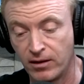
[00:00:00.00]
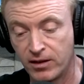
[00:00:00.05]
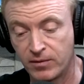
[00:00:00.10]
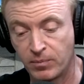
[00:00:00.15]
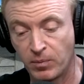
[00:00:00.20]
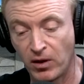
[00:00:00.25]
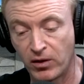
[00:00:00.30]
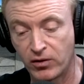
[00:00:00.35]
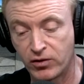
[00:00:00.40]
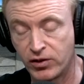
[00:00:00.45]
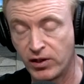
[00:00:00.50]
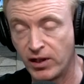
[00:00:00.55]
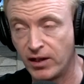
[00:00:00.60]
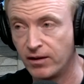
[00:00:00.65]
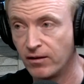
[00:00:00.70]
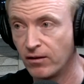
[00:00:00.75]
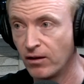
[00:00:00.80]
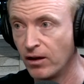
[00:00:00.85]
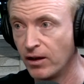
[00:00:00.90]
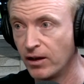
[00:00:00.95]
This bloke
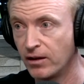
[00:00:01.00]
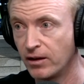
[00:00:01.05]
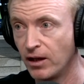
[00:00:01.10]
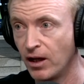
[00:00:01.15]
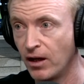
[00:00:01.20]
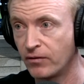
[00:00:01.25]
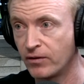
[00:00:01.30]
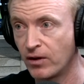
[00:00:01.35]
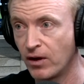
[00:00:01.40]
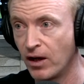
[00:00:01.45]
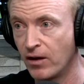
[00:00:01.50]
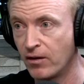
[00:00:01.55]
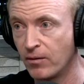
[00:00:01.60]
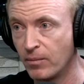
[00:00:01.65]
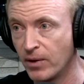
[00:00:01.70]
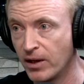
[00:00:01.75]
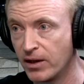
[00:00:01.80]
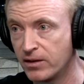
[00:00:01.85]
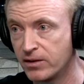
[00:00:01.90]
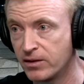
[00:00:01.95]
Shin, after 100
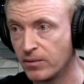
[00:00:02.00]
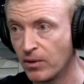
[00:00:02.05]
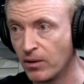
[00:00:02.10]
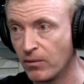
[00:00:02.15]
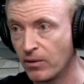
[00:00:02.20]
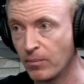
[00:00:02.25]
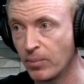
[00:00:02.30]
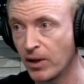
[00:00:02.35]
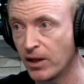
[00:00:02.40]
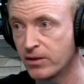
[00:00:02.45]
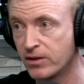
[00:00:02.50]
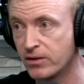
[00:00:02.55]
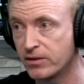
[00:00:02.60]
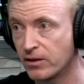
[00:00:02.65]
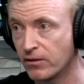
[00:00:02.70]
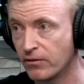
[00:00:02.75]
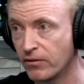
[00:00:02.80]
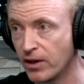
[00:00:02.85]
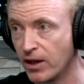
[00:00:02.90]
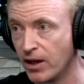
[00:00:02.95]
metres, you might want to punch
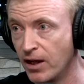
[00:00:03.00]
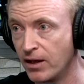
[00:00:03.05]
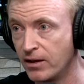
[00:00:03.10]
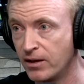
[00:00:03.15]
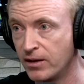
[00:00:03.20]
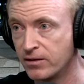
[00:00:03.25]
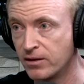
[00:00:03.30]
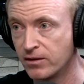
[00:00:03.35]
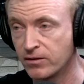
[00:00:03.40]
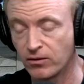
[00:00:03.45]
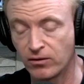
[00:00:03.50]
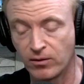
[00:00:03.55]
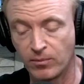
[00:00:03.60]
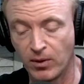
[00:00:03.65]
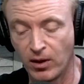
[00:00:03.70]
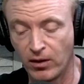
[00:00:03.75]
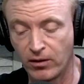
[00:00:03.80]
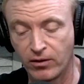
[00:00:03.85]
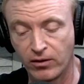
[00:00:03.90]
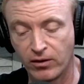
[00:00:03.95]
yourself in the head. He's the sort of
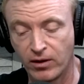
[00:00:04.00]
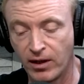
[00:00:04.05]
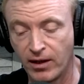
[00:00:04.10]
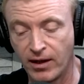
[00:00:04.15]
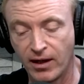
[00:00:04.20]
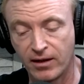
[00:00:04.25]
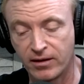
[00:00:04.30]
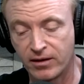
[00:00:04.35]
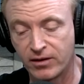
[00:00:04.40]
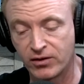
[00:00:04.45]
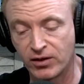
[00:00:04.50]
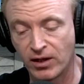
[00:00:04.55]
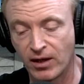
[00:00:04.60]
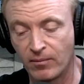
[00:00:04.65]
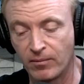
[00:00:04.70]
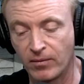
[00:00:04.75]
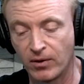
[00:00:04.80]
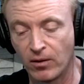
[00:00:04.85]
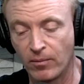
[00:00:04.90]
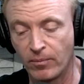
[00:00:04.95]
bloke who could get it to
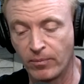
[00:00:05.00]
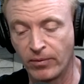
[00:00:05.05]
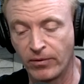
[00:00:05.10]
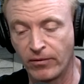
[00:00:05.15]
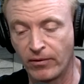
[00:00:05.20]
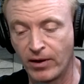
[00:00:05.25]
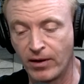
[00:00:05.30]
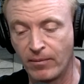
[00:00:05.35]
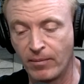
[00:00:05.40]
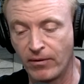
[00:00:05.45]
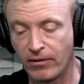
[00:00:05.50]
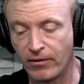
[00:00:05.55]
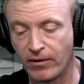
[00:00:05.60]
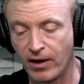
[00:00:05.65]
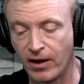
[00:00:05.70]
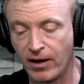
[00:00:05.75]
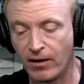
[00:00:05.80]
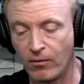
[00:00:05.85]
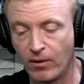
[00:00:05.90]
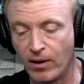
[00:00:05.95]
jump, lob 3, but
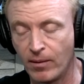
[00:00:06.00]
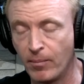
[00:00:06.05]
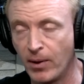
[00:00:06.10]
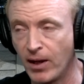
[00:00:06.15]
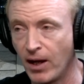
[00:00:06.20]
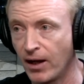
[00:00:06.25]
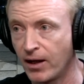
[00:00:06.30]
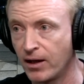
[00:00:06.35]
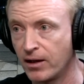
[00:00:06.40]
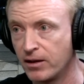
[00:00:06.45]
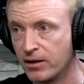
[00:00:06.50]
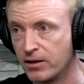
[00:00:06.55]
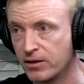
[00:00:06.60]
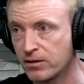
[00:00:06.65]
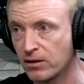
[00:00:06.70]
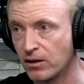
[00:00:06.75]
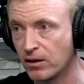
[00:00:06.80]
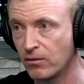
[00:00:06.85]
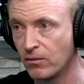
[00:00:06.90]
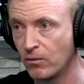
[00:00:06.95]
3 out, 1 back, and you're
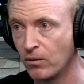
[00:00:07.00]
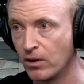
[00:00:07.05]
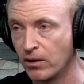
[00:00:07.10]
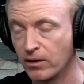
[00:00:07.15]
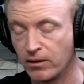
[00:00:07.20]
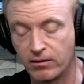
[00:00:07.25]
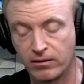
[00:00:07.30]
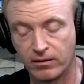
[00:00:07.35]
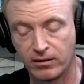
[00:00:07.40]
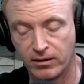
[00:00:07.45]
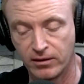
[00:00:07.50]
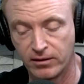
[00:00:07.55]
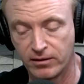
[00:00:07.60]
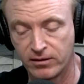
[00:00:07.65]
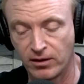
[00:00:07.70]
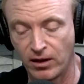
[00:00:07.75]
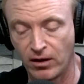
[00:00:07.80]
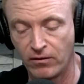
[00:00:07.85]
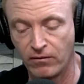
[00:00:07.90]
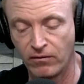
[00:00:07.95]
just like, what? And
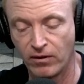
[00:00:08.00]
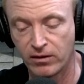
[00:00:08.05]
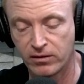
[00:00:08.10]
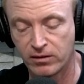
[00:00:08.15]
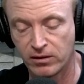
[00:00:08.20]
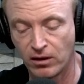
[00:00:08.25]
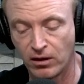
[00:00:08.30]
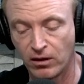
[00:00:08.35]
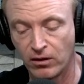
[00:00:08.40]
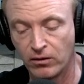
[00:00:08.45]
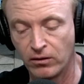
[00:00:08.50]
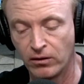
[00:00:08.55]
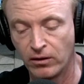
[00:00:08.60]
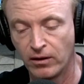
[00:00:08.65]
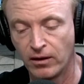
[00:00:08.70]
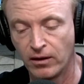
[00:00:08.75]
it's over. So